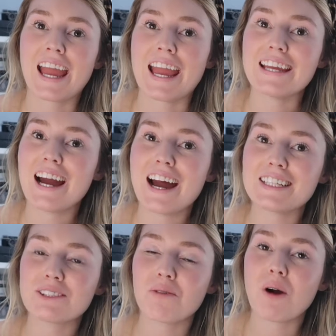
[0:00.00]
Hey
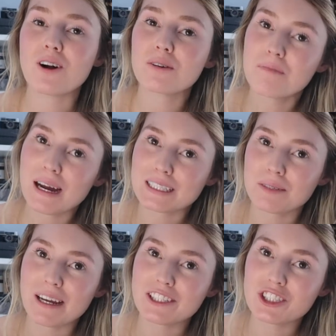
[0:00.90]
guys, welcome back
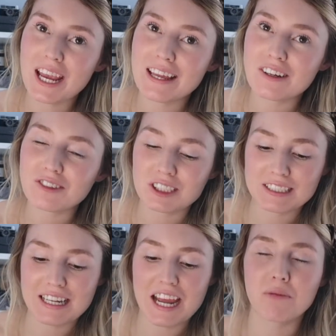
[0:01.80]
to my channel.
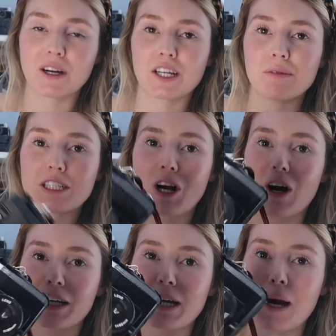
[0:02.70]
Today we're going to be
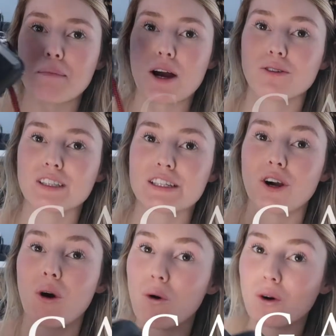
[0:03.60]
talking about the
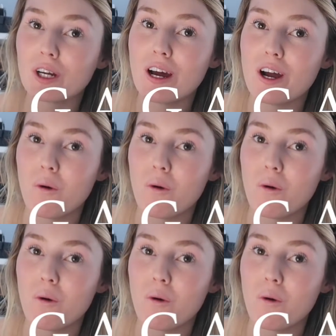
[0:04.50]
Holga